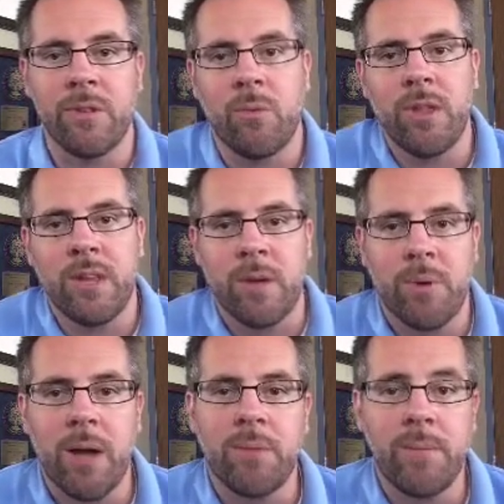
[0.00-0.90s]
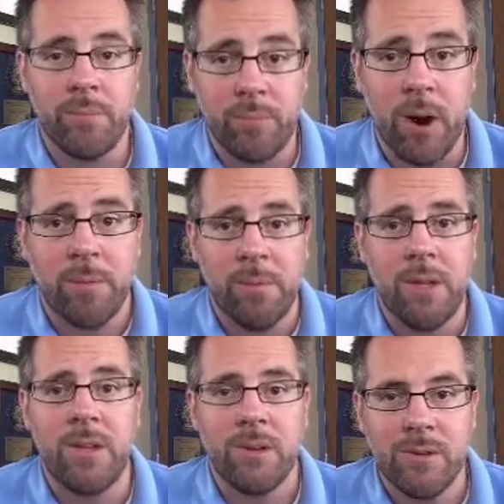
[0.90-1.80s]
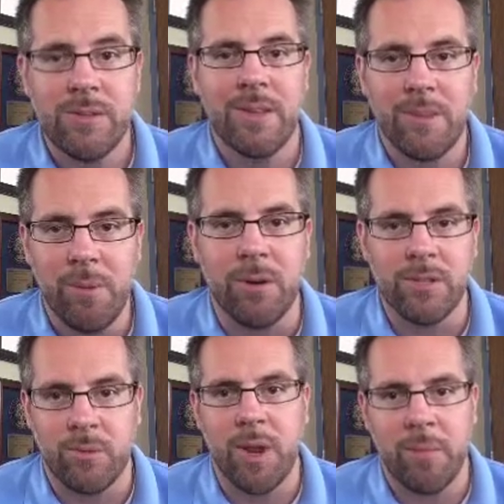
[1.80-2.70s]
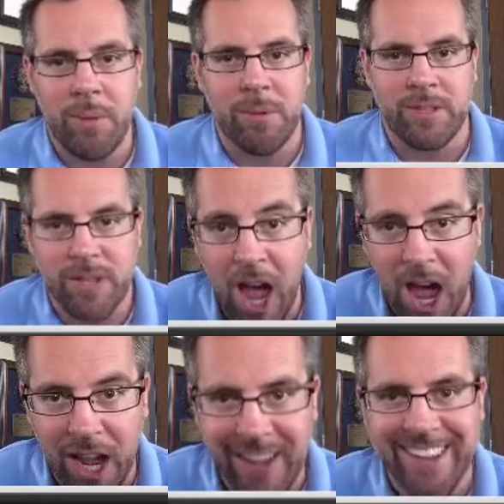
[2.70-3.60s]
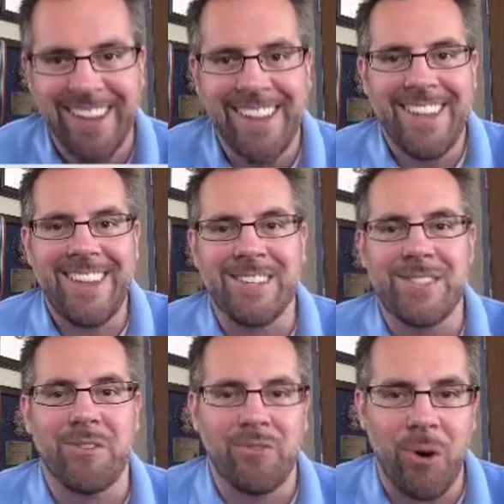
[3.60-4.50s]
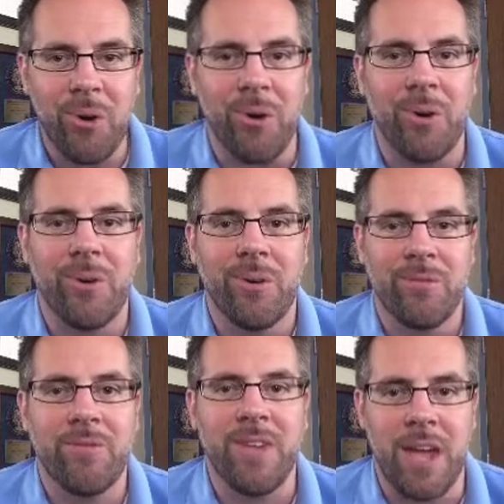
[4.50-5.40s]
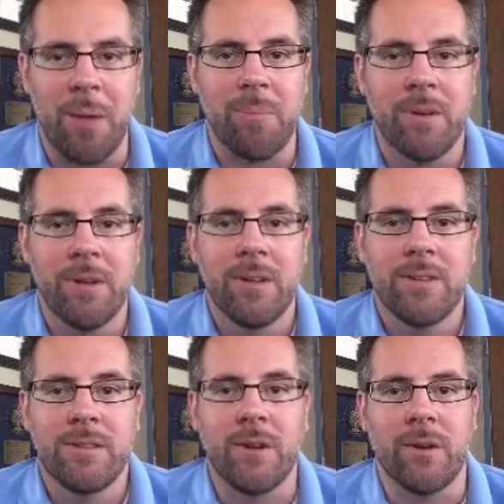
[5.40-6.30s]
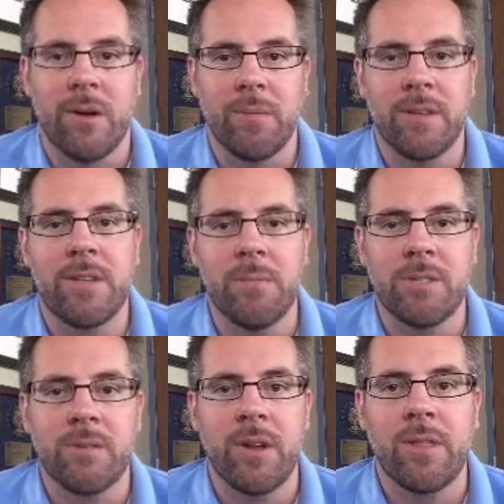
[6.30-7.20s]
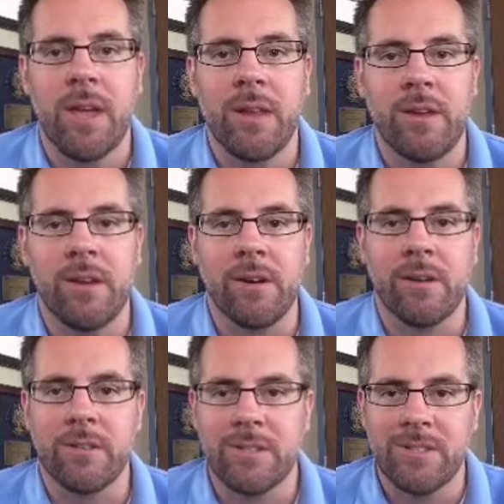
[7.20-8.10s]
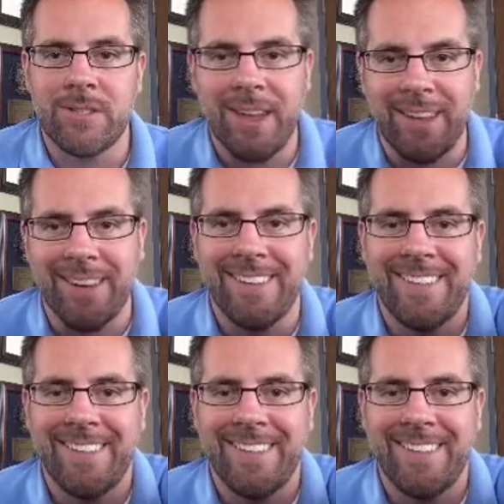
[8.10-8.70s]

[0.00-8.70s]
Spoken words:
The one that I probably use the most when I'm able to talk is the photo VApp. So I'm going to demonstrate that here in just a second.